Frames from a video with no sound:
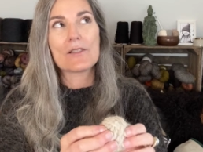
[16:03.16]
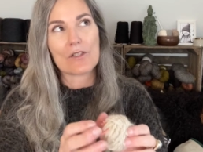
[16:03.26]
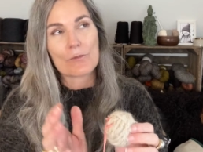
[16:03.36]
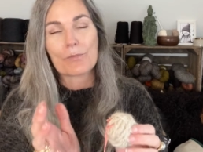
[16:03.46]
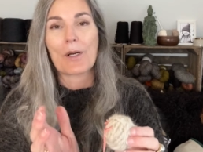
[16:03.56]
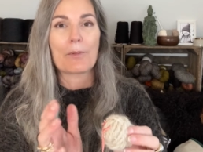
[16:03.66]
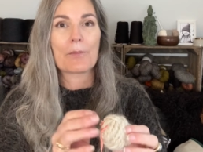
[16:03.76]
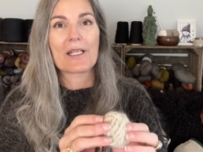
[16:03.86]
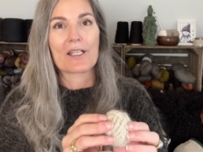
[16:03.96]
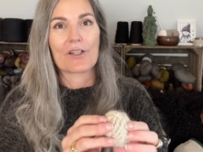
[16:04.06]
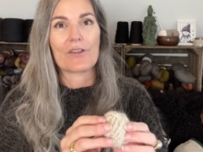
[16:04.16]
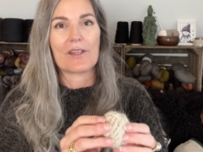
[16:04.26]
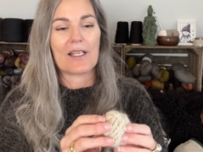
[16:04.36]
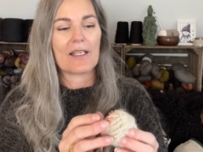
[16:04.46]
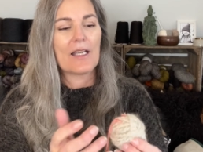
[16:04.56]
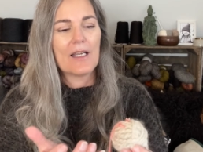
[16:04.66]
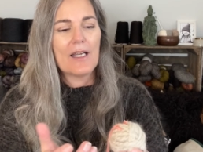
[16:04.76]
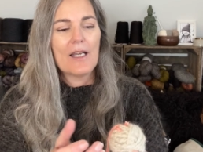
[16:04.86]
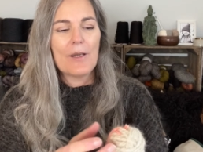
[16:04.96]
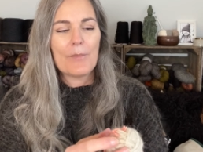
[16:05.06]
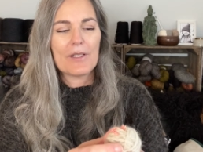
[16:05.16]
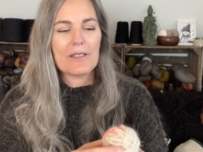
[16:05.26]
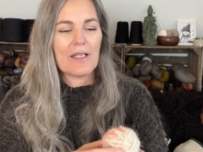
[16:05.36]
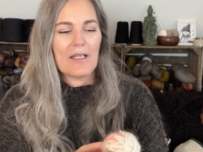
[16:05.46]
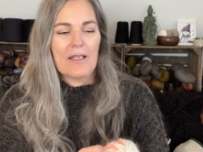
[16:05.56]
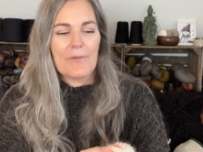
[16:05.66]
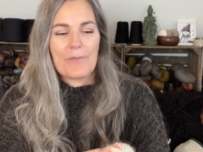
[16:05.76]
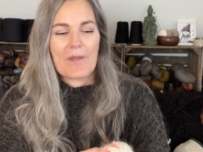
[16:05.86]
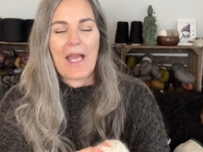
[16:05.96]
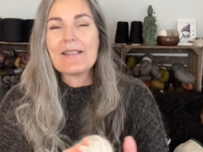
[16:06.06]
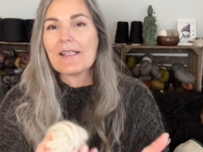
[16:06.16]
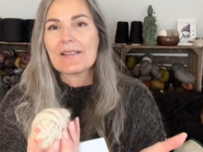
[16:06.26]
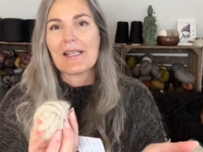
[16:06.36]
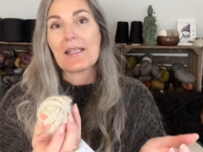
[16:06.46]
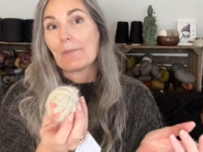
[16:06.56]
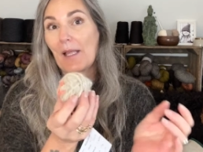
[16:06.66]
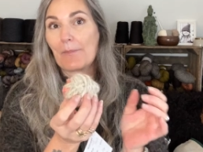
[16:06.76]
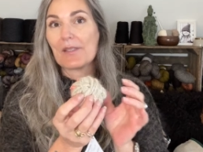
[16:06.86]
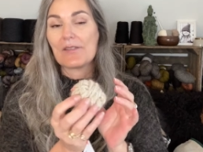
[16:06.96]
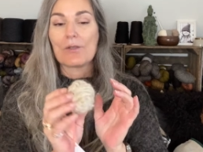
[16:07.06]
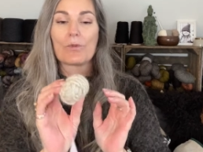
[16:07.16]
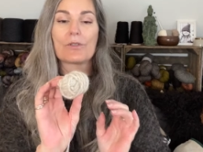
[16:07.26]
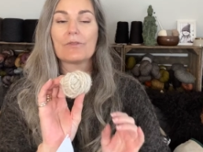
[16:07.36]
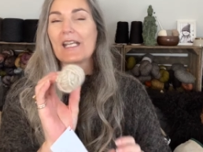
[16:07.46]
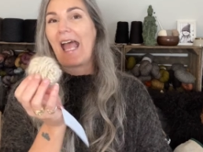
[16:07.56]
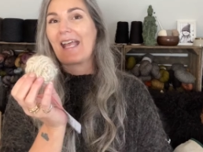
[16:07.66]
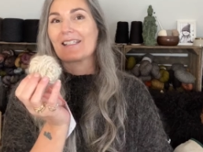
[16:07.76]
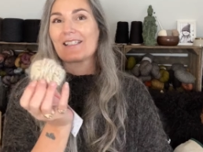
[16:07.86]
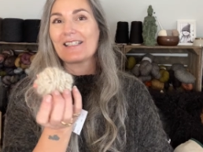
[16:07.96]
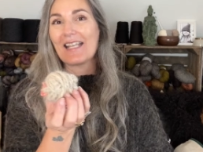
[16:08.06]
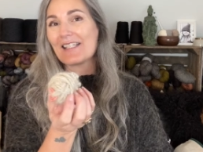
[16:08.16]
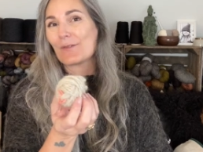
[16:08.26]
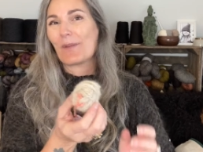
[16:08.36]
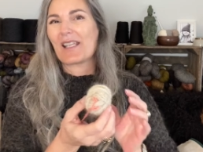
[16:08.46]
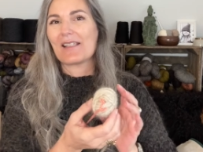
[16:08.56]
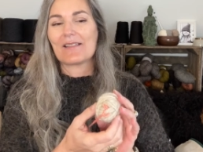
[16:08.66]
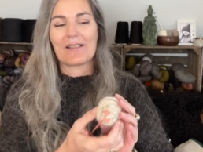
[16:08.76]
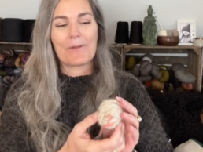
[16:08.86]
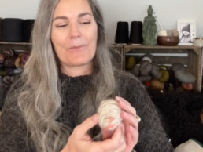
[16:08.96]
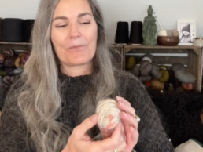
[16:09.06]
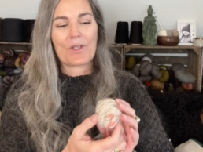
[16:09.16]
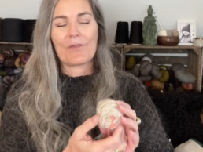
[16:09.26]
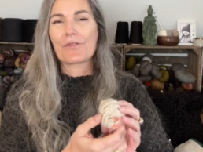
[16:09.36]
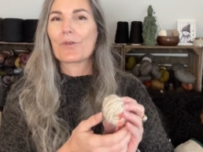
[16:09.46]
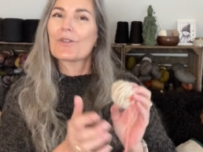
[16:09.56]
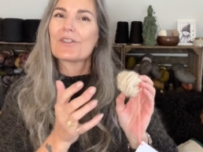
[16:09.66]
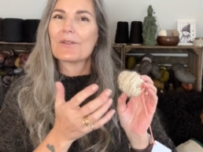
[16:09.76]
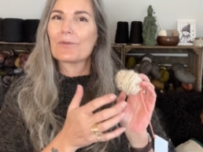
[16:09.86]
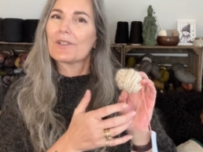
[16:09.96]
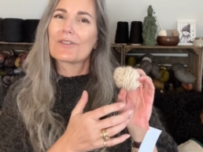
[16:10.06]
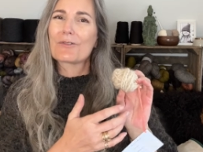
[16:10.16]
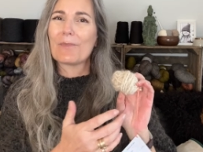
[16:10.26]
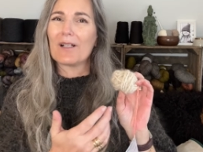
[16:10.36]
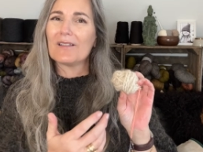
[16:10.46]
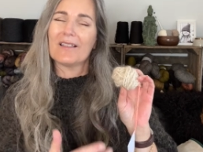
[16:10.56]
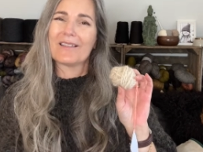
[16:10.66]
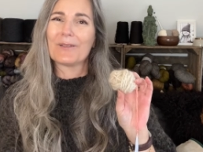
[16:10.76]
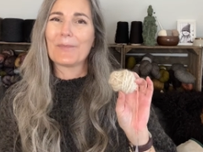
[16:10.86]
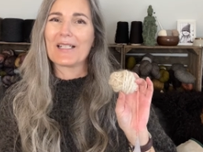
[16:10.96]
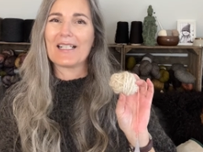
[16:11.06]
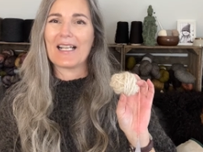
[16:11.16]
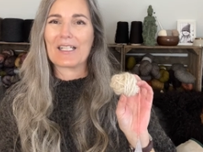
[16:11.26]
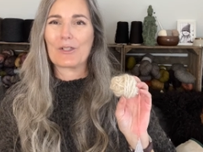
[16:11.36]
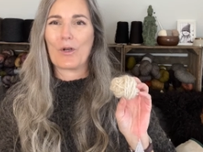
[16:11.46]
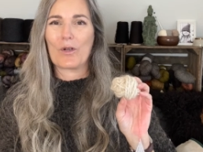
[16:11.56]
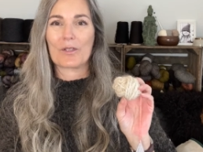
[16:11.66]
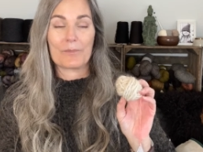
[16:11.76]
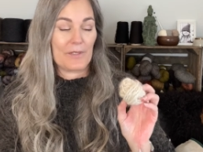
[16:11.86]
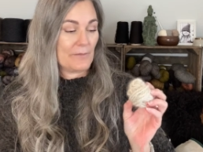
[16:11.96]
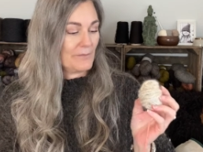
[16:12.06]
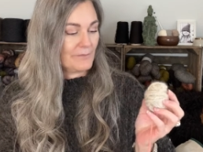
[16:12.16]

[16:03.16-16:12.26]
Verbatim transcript: is probably a good thing. But I did think maybe she would react to this because of course it will smell a little bit like dog, but